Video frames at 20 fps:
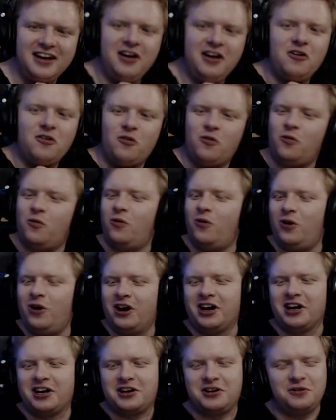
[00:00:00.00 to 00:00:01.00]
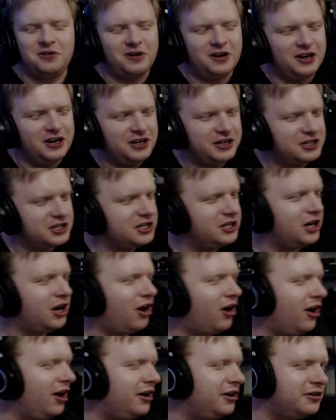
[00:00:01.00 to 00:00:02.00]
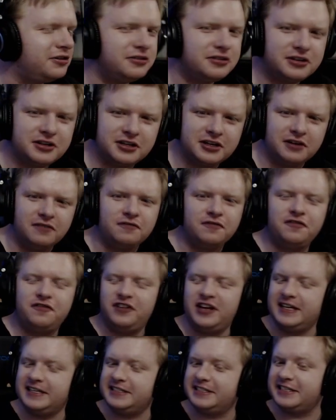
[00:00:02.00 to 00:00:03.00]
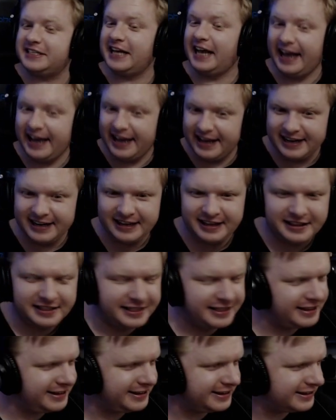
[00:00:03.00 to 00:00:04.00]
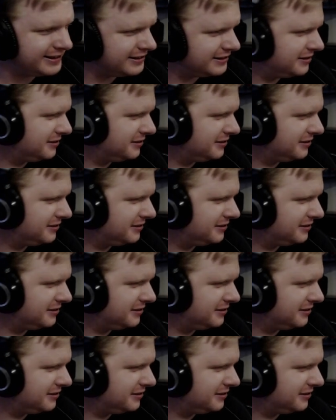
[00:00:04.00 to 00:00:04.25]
What a quote. Kyle confess anything.